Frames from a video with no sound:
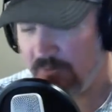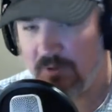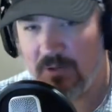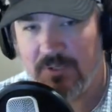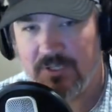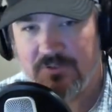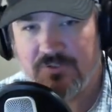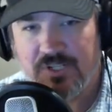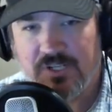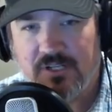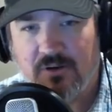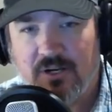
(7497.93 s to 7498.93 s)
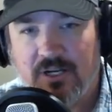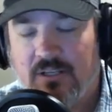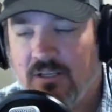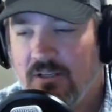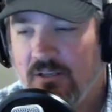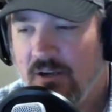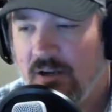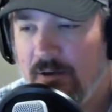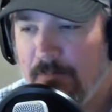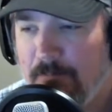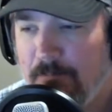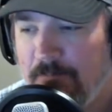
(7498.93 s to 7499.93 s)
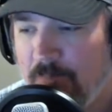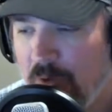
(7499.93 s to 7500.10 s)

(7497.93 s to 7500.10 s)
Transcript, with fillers: I'd be interested in hearing, um, or